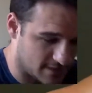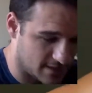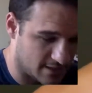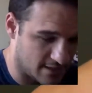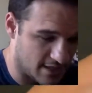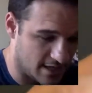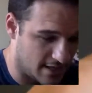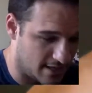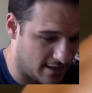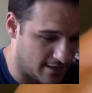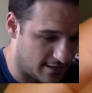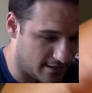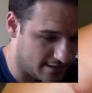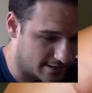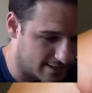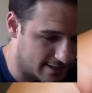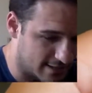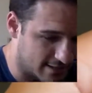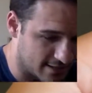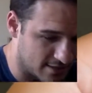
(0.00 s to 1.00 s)
Not
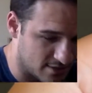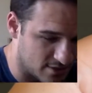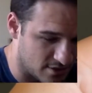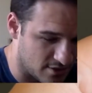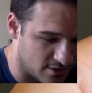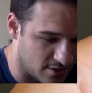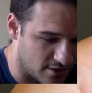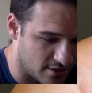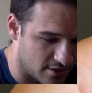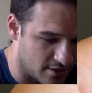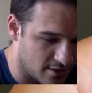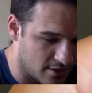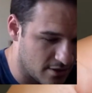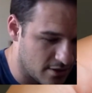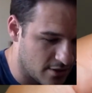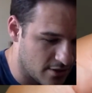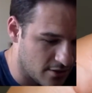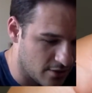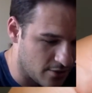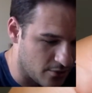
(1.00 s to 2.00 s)
exactly sure
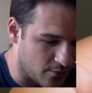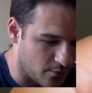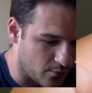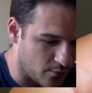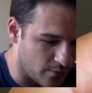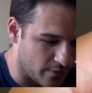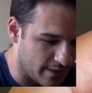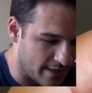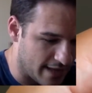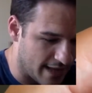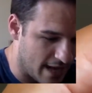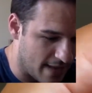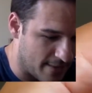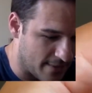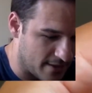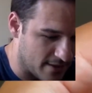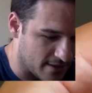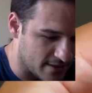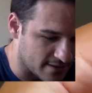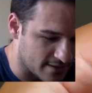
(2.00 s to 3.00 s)
where they got me
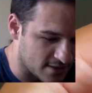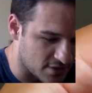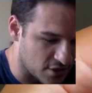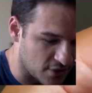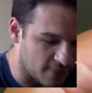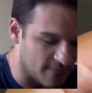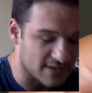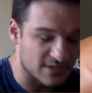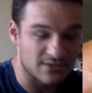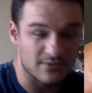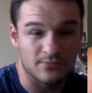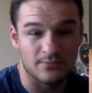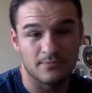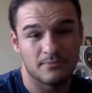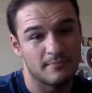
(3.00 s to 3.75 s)
on the surface.